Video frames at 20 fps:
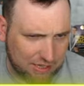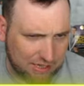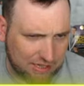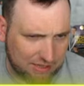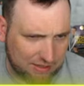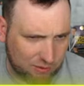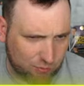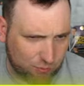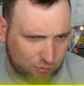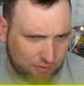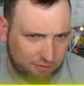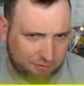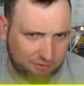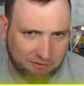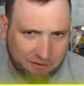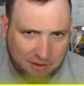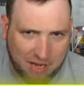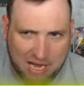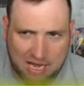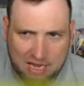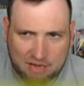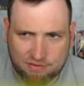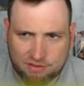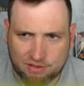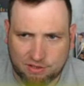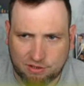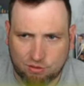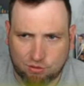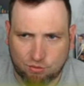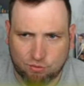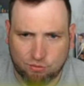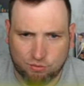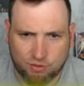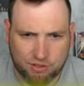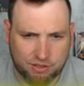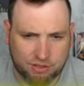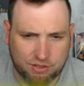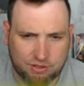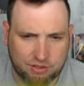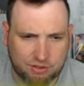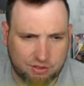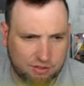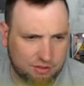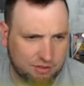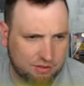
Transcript: and then went 5 and 0 with.